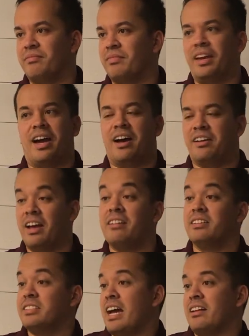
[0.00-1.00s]
Yeah,
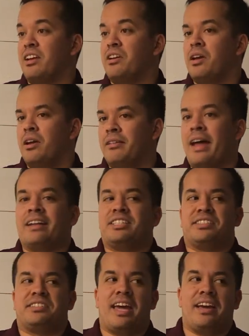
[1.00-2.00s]
exactly. Not
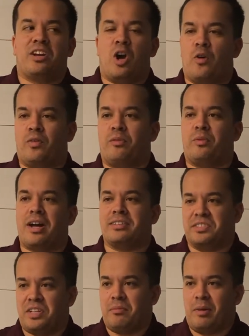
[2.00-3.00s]
just taking over. We're not
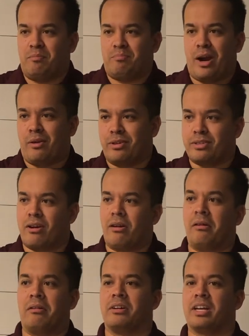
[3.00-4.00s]
just talking about pirates.
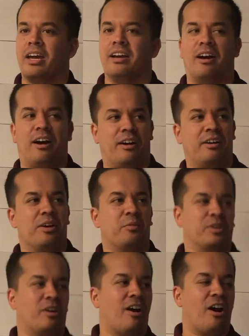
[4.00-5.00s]
are okay. Uh,
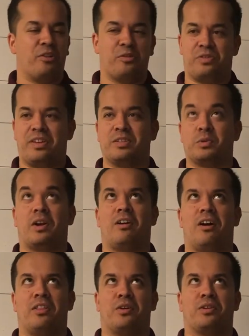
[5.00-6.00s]
what are other things? What are
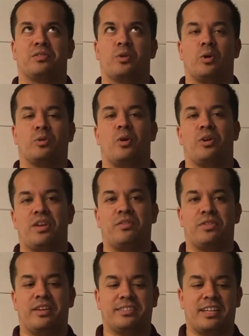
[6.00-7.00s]
other quote unquote evil
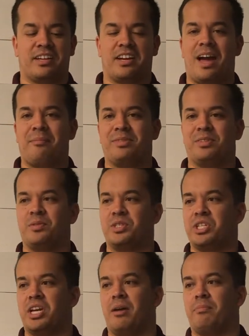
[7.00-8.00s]
things that could happen to a
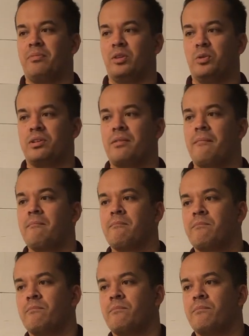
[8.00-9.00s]
ship? Luke. Uh,
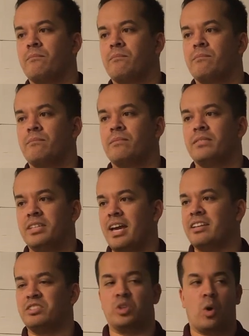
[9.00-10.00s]
storms. Yeah,
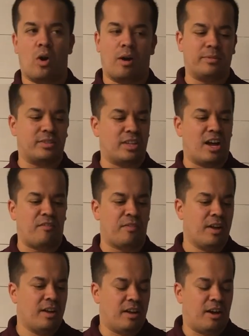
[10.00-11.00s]
storms and stuff.
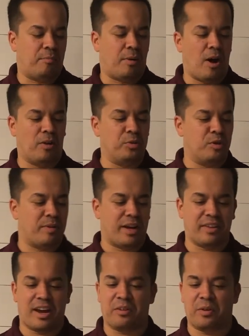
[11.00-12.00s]
Uh, Paul knew about
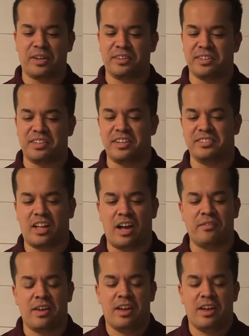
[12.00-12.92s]
that greatly in his life.